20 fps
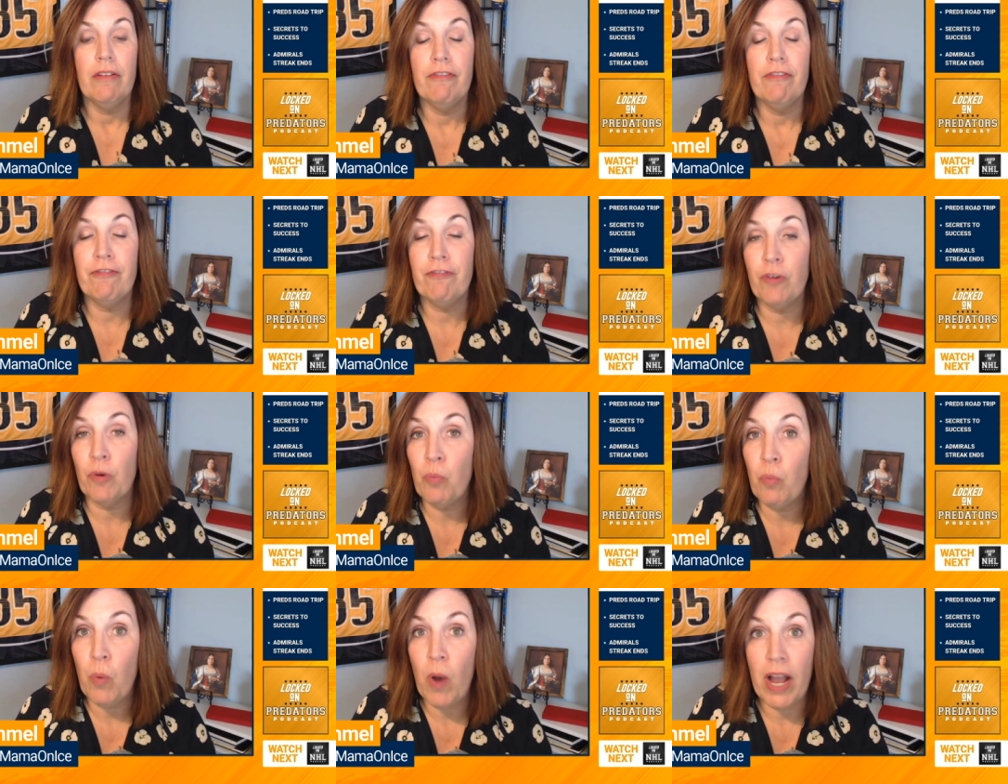For
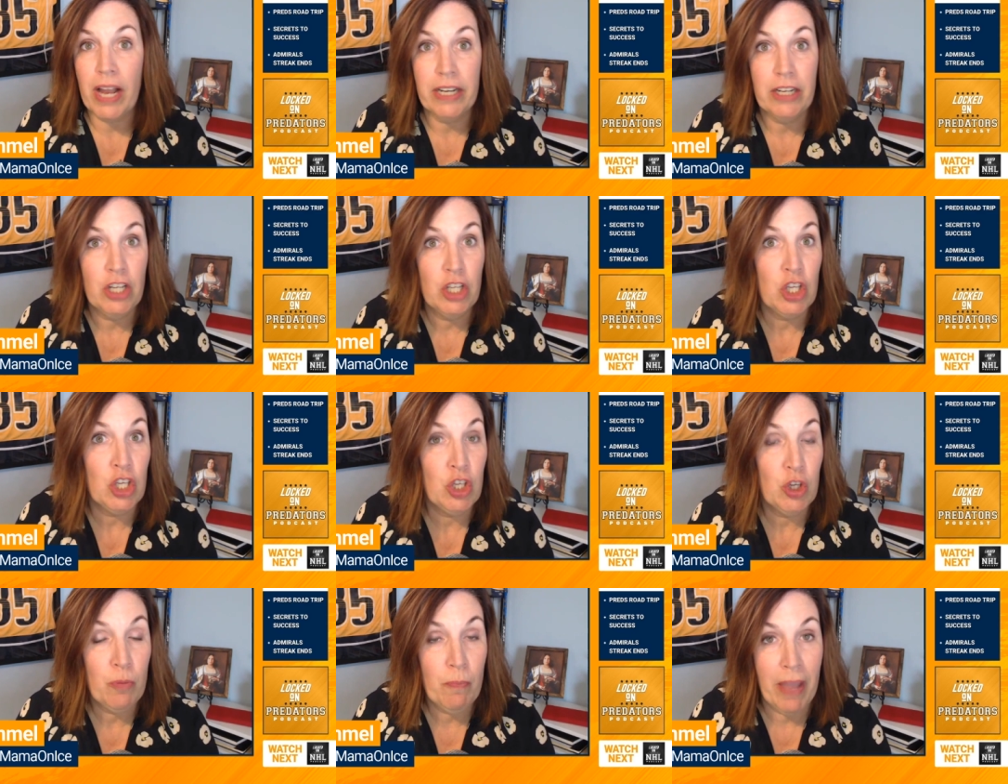one,
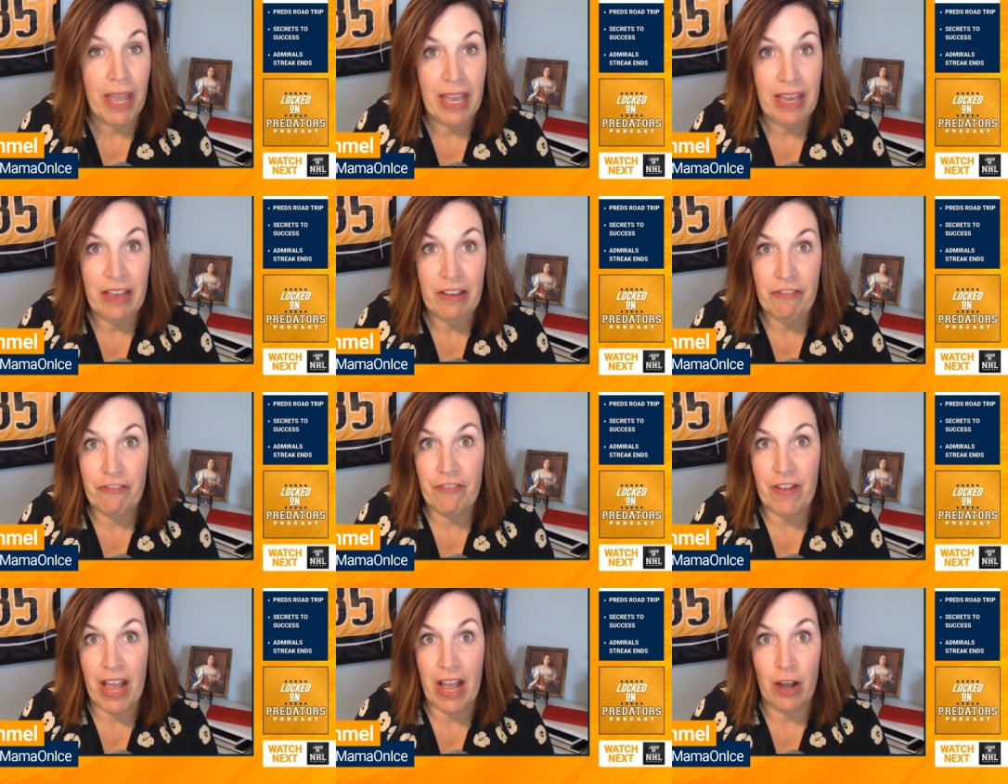you may have
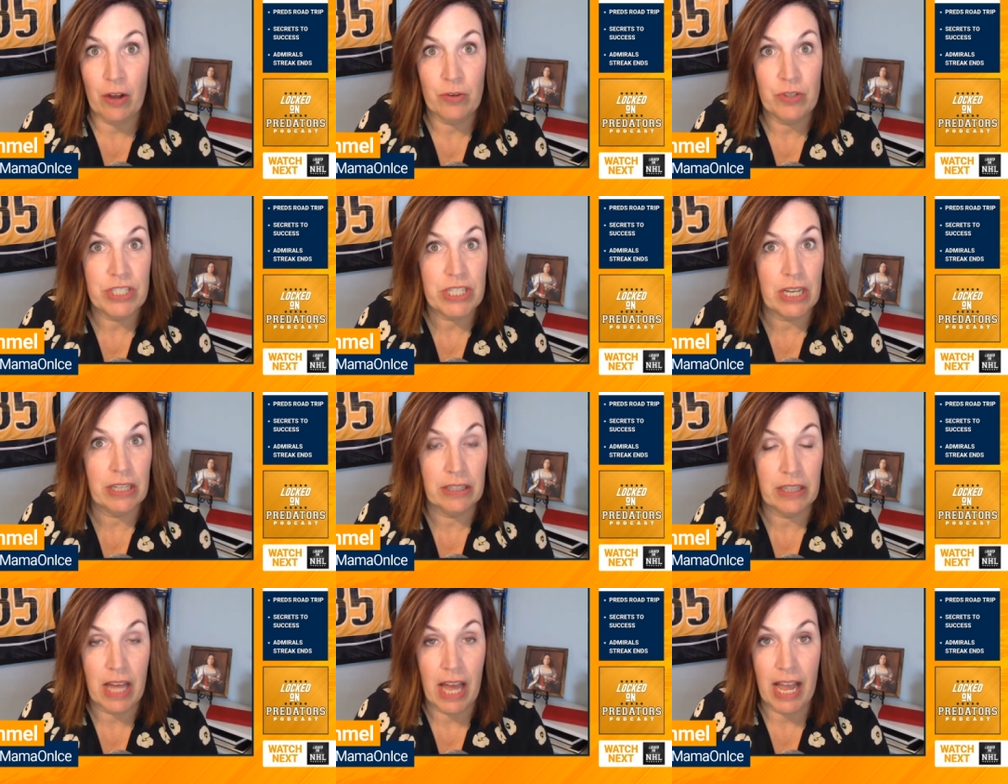found a
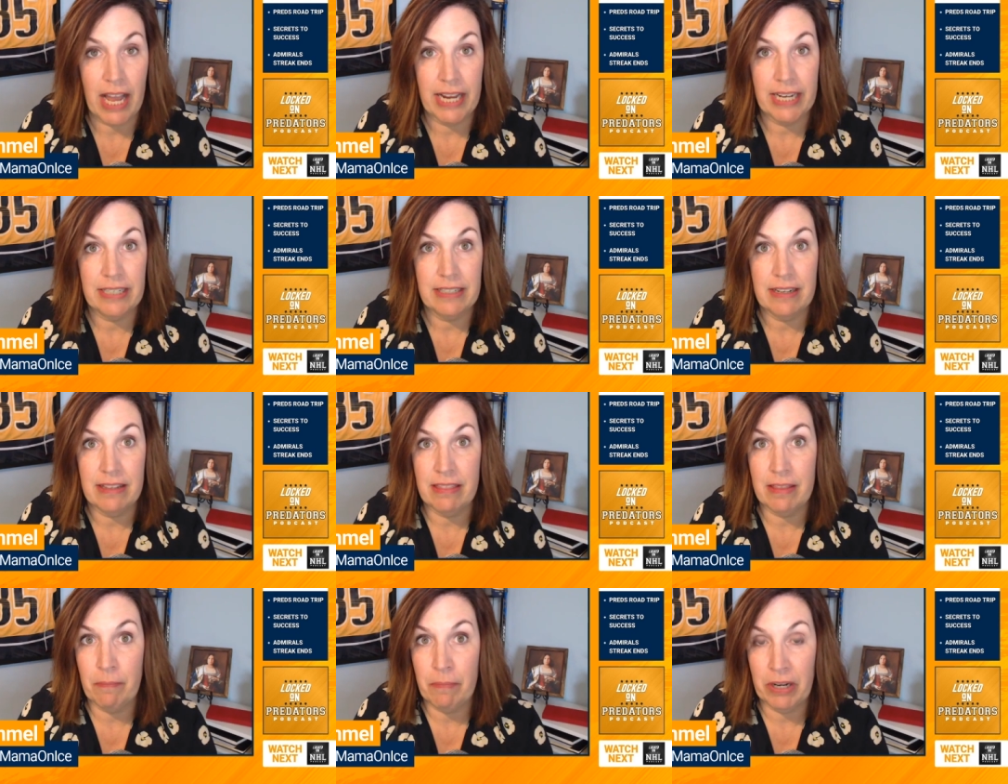line
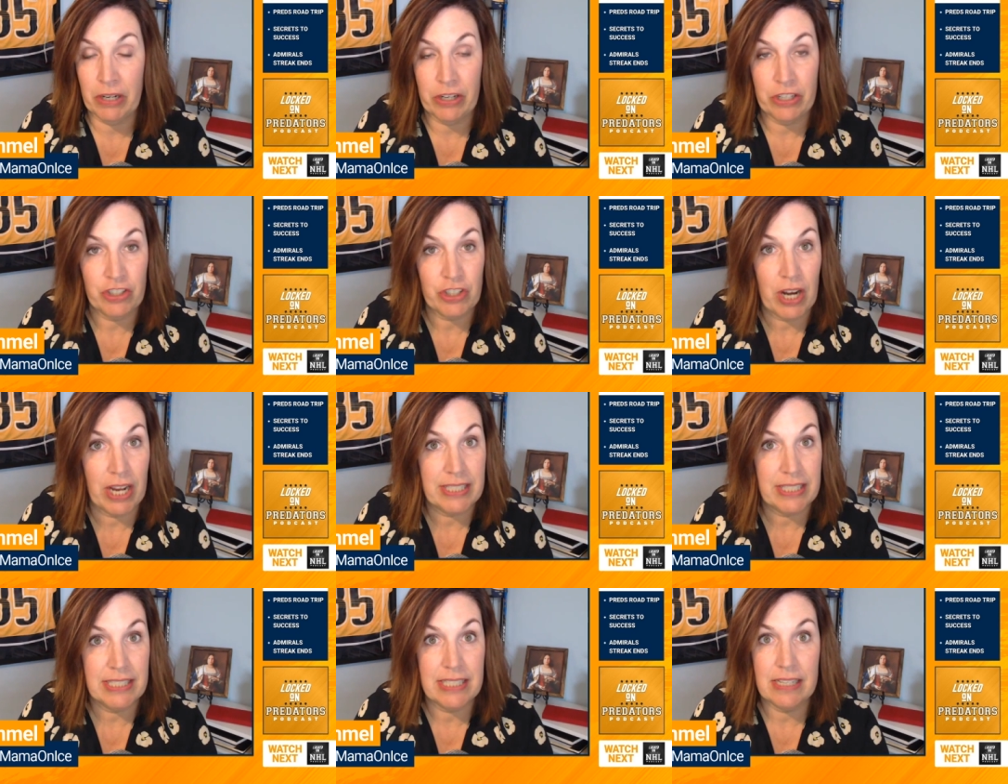that Barry
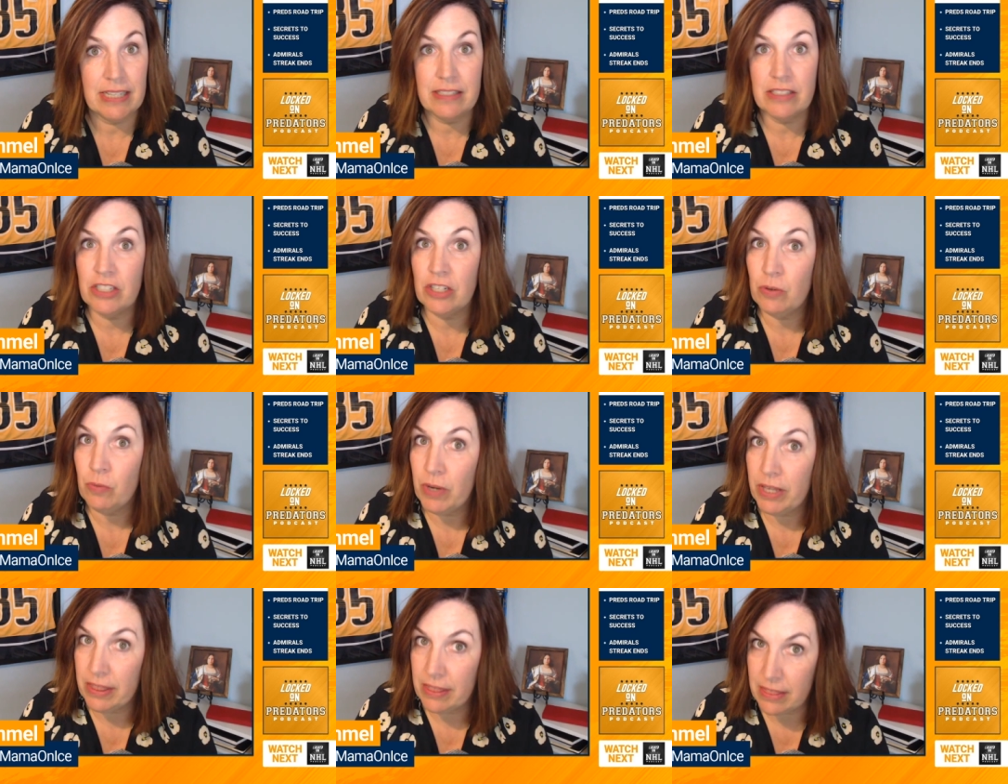Trotz says, you know
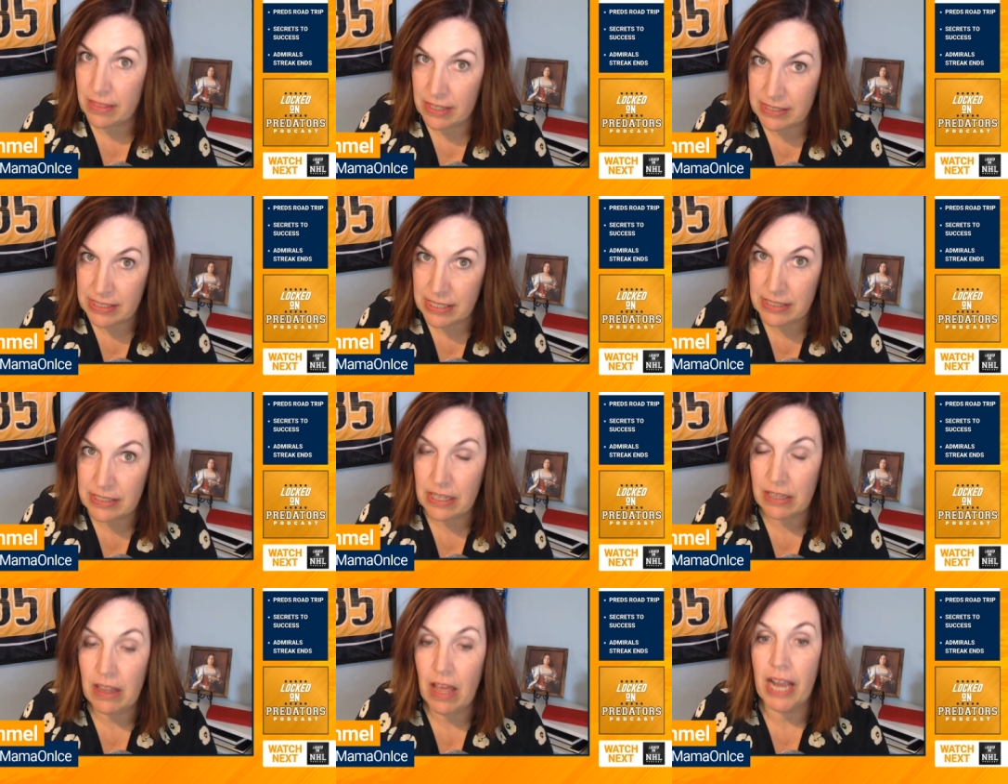what, this is
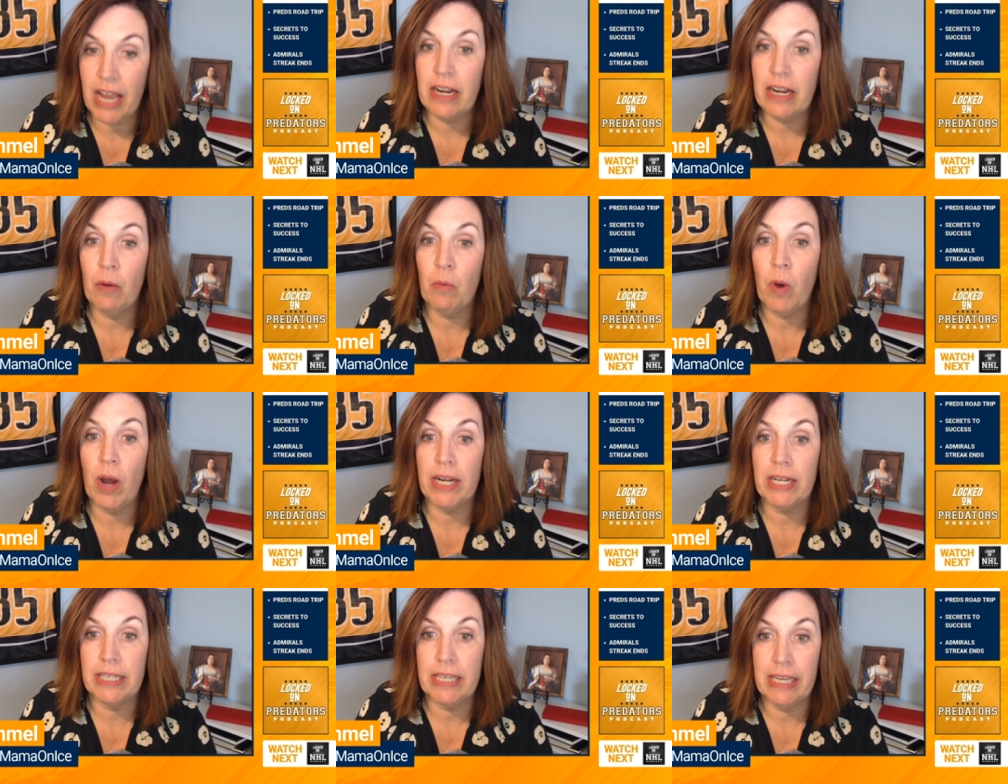a line I
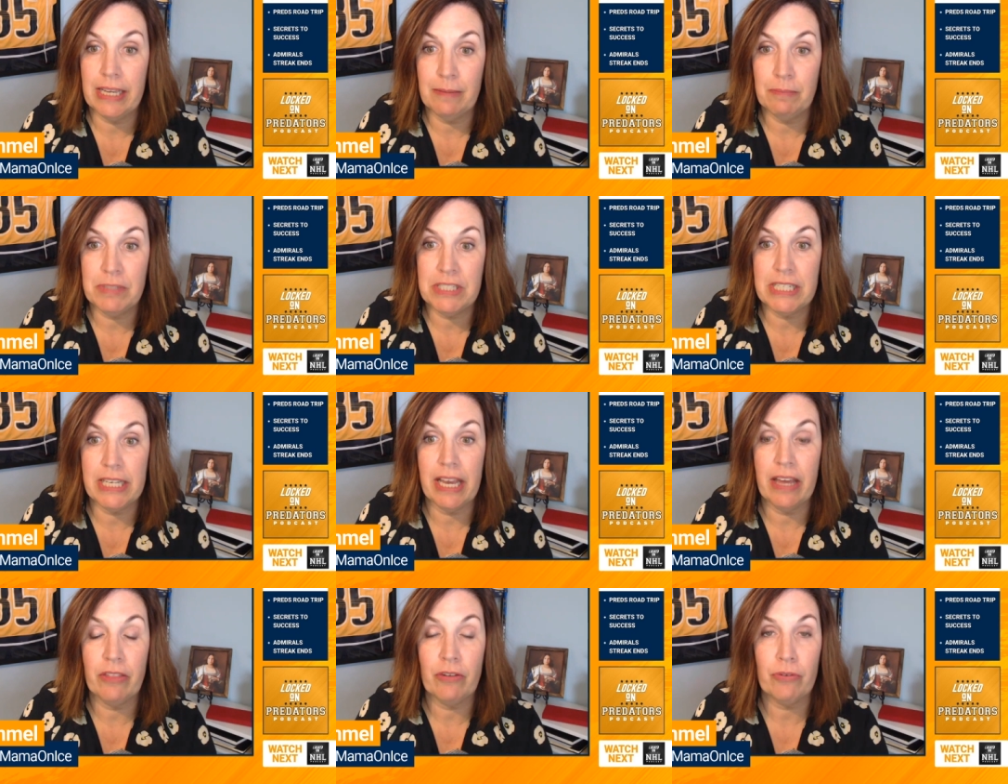want to keep
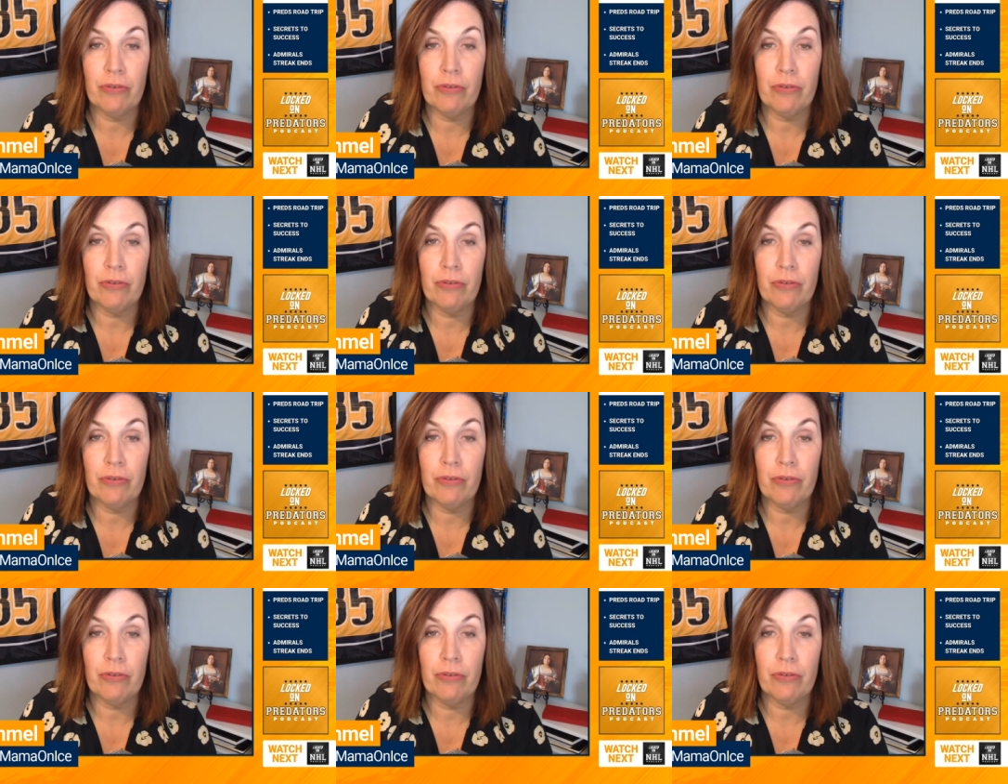together